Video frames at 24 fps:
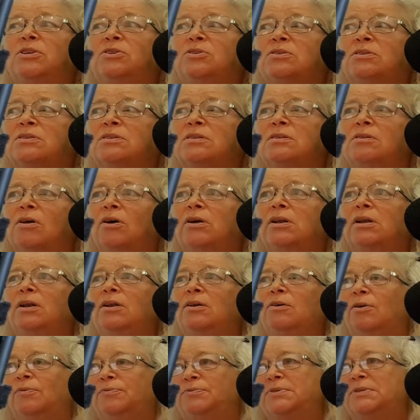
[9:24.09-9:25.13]
just
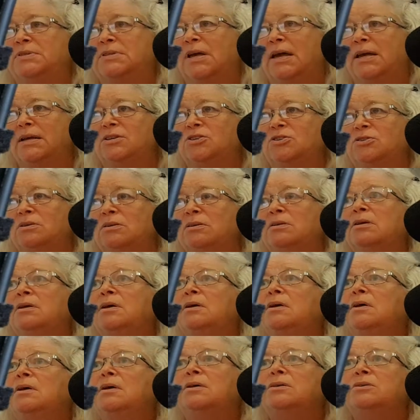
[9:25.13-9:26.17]
slightly off station,
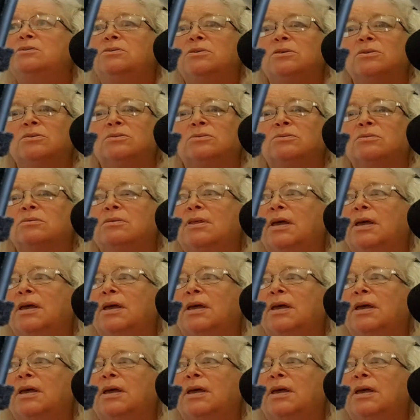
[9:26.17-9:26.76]
just so